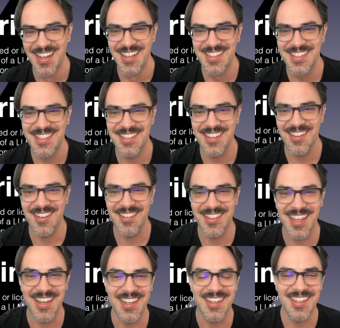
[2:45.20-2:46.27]
So
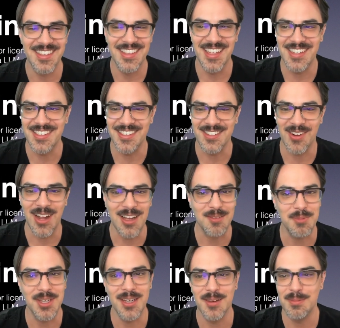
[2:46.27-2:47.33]
that just cracked
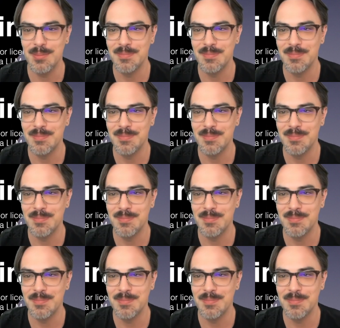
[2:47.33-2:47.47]
me up.